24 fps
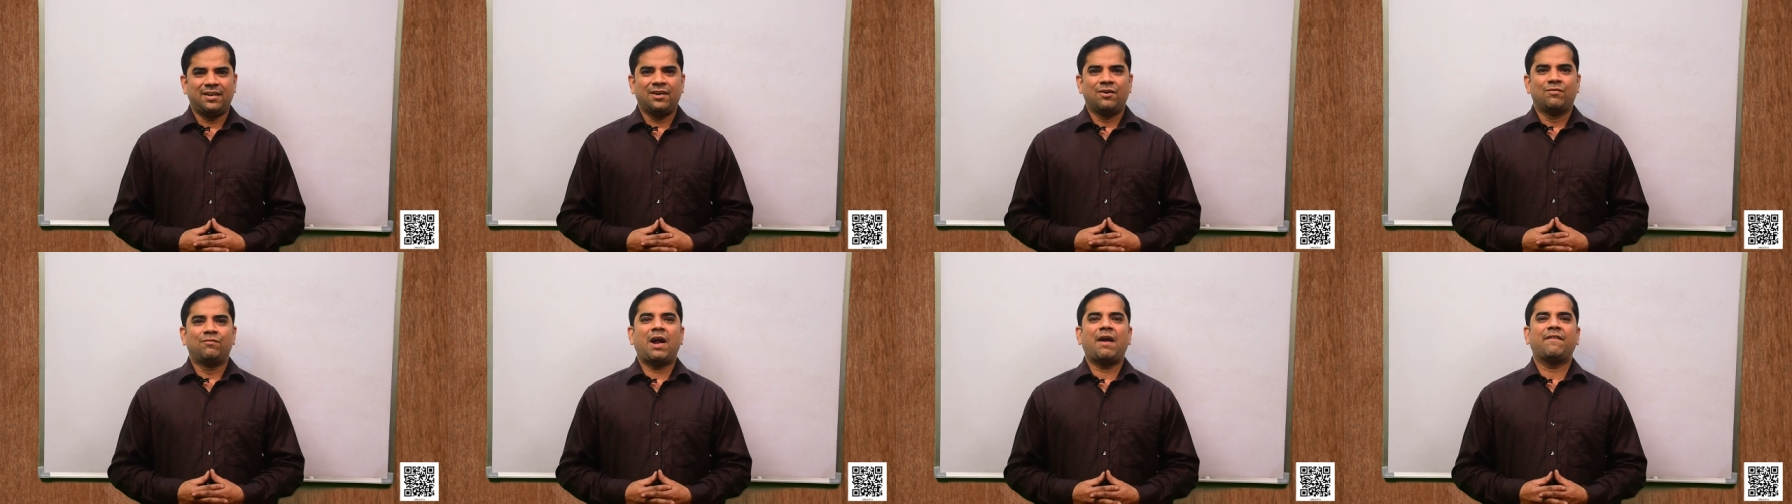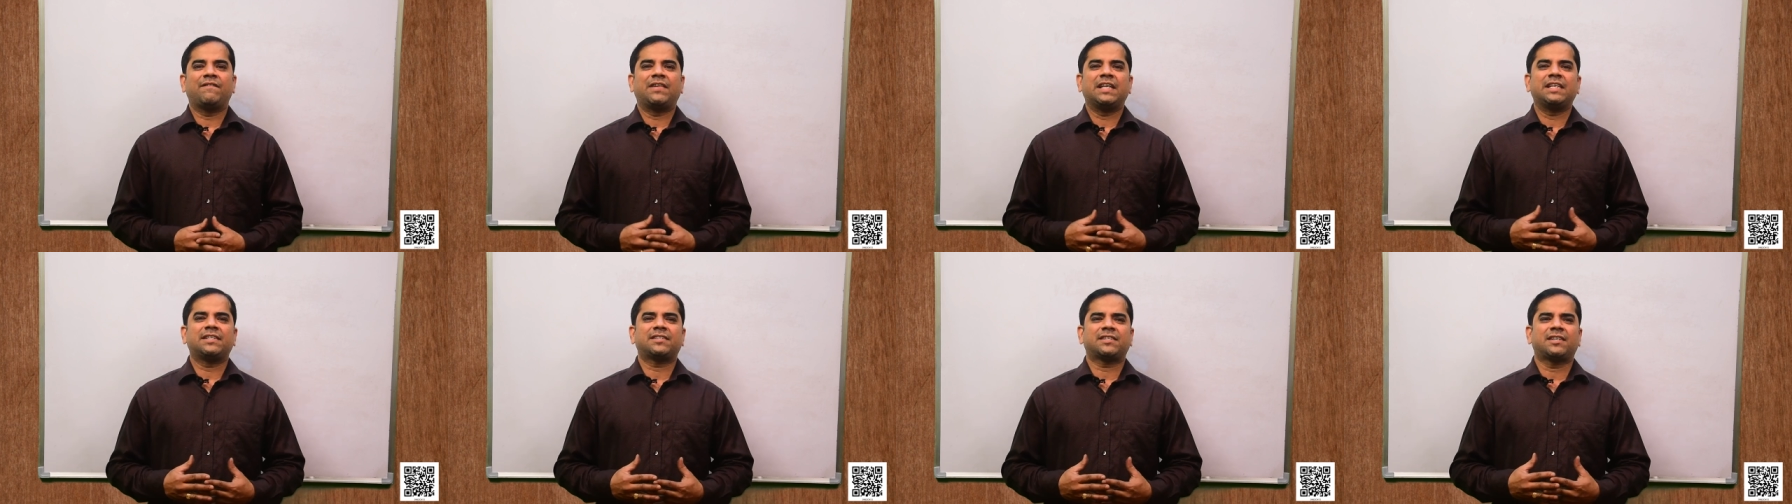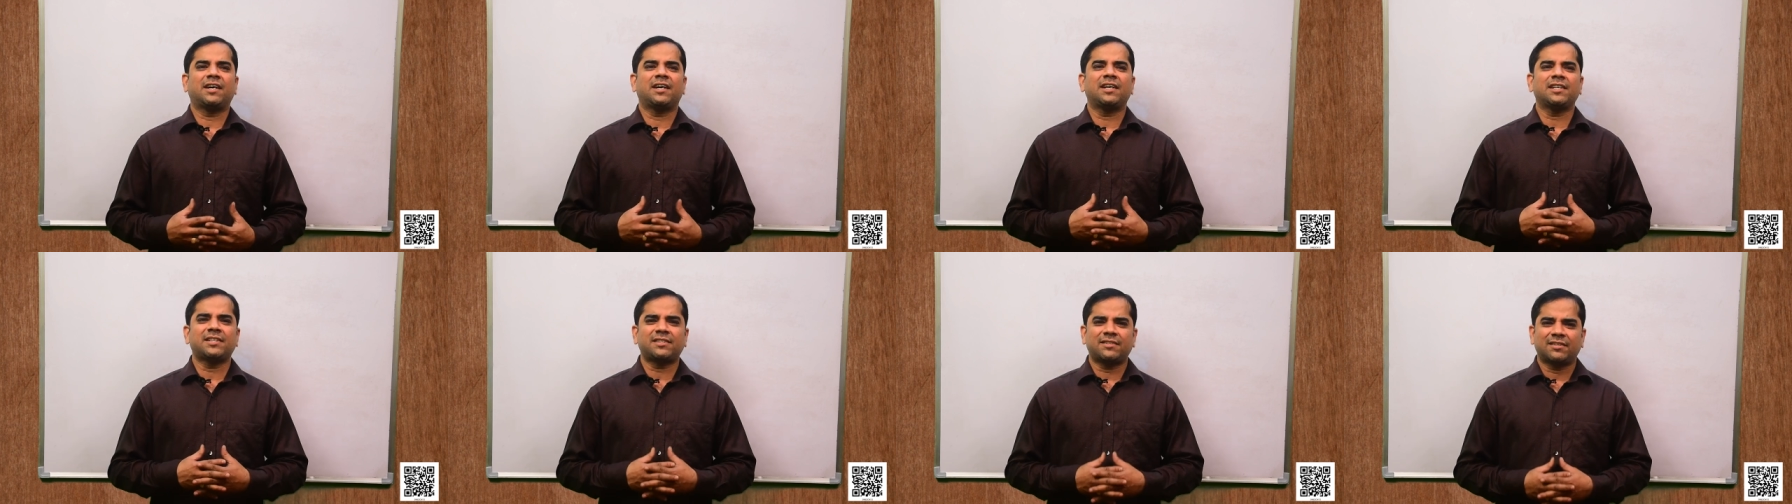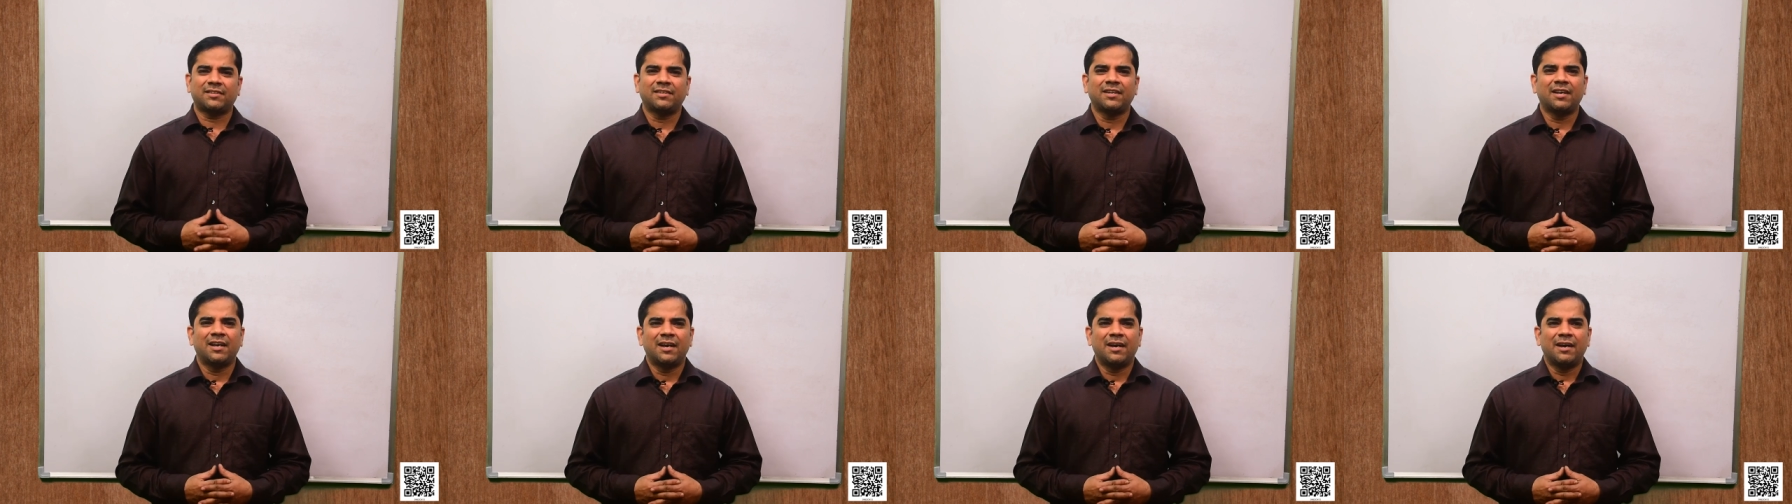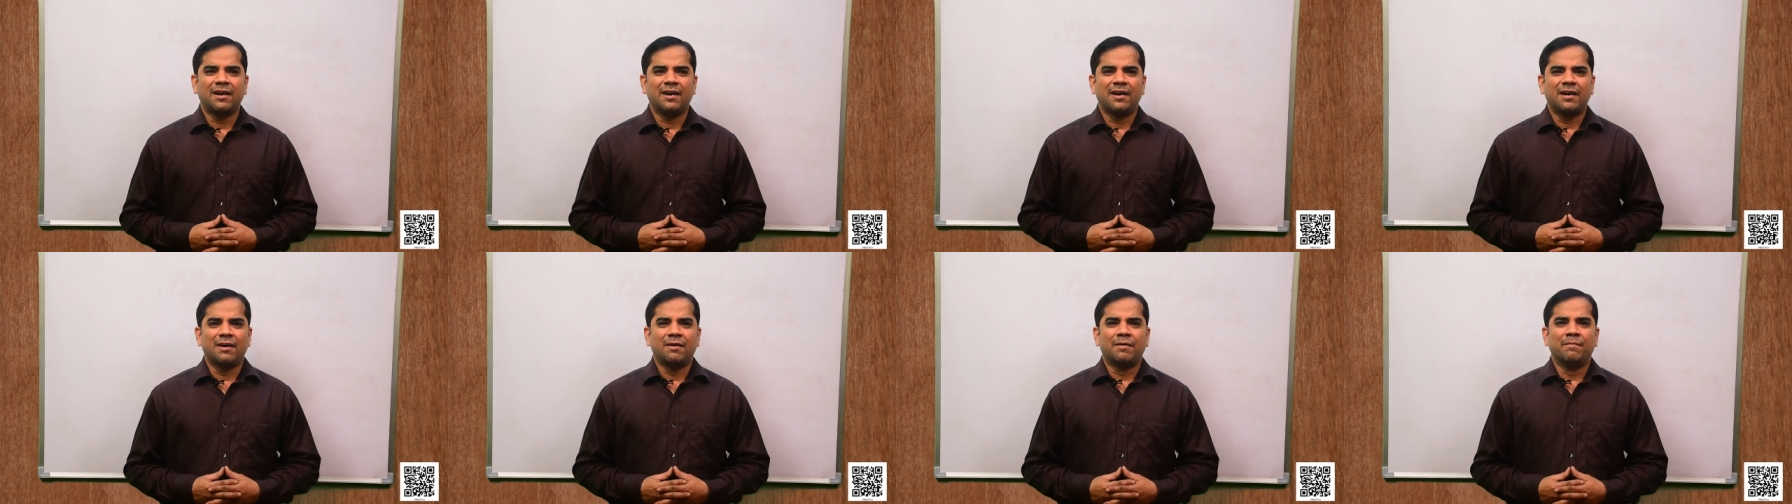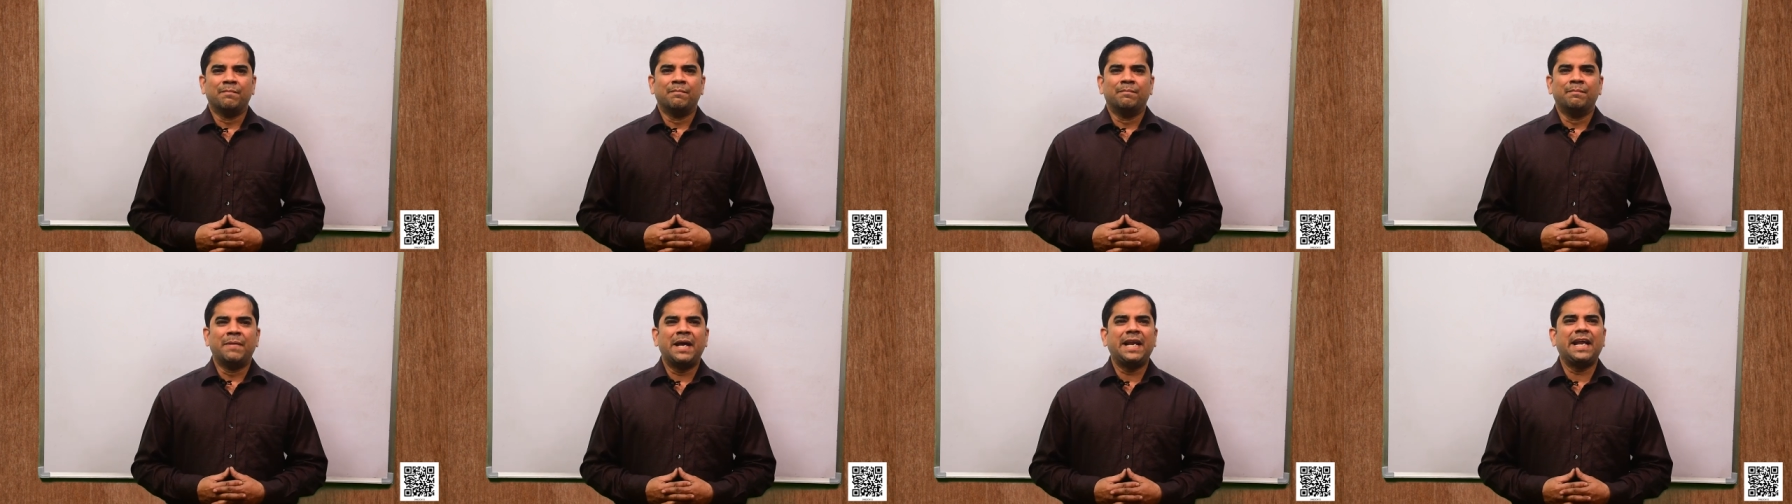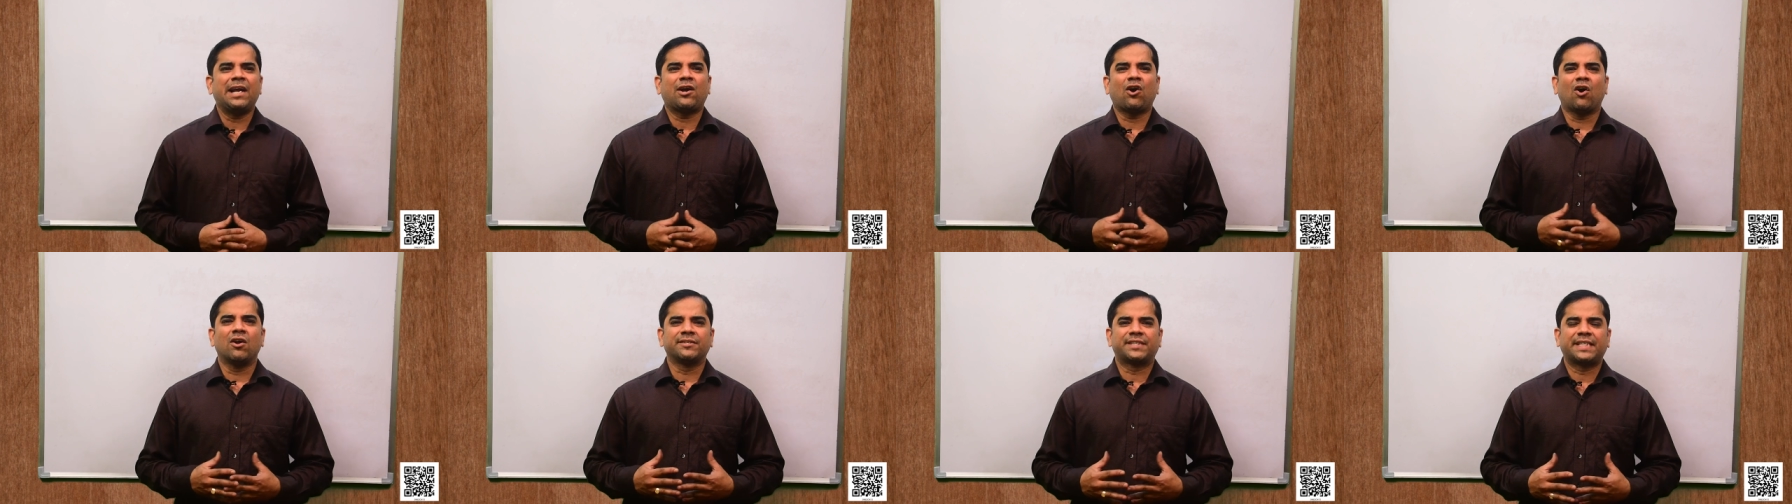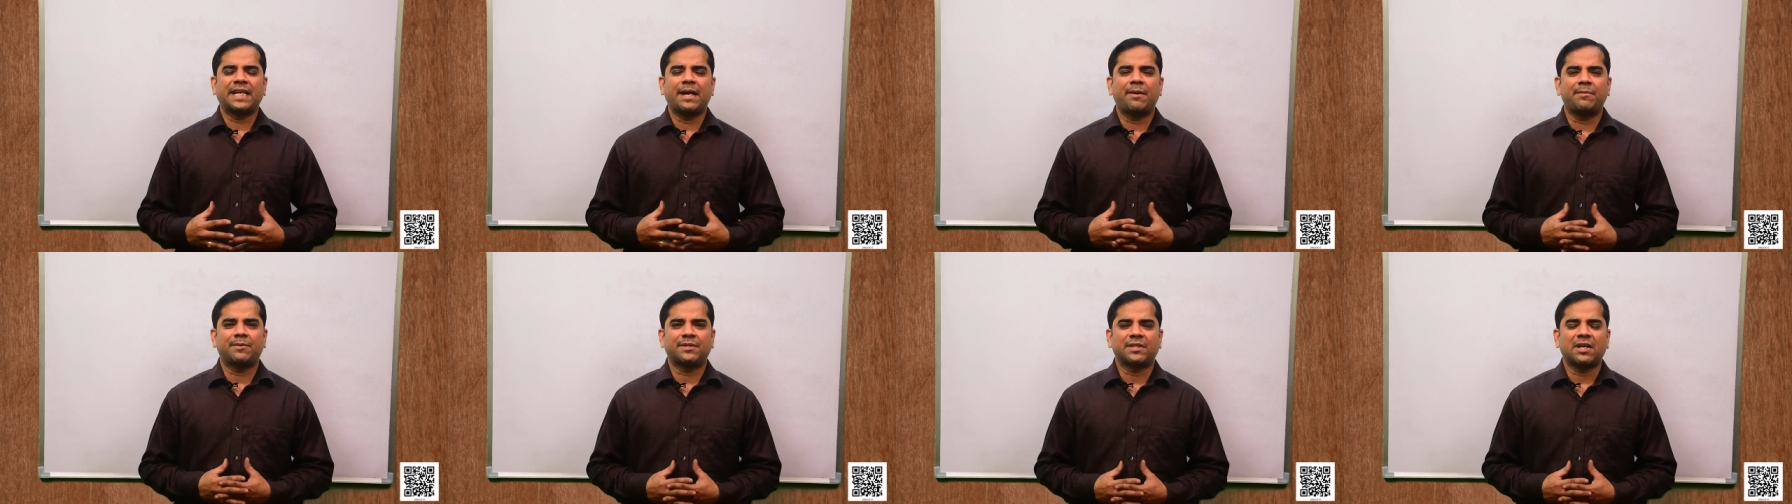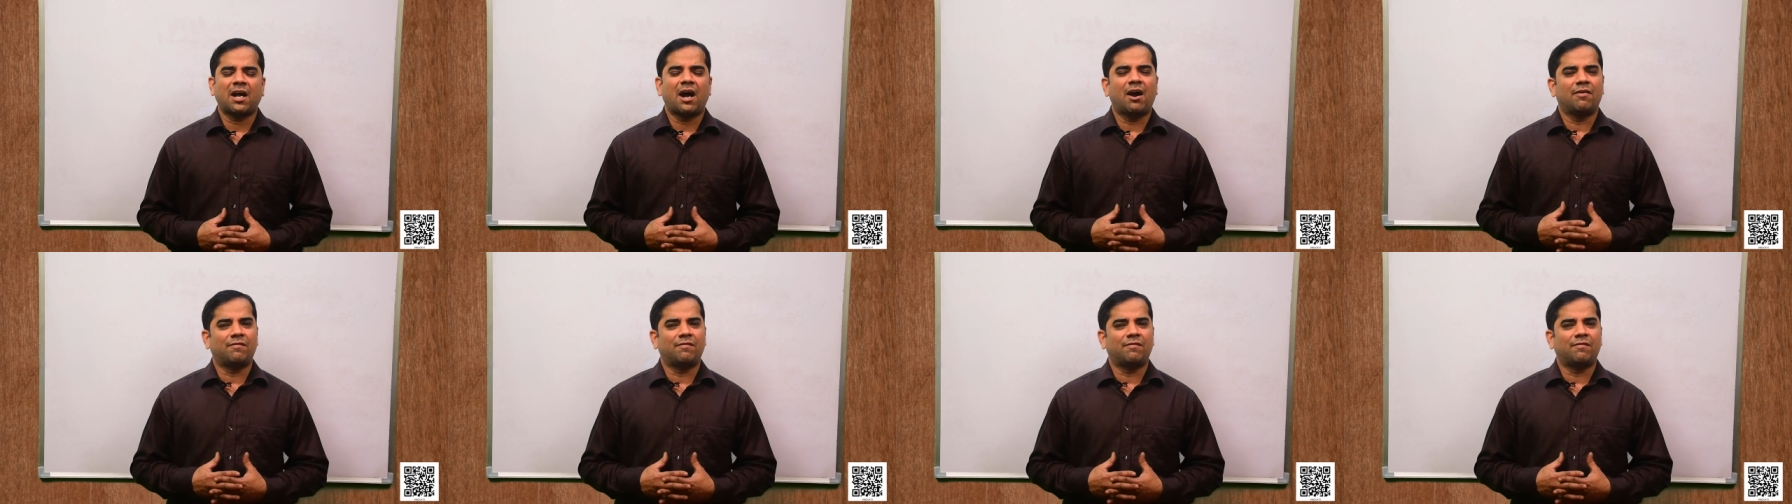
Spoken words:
We have discussed many concepts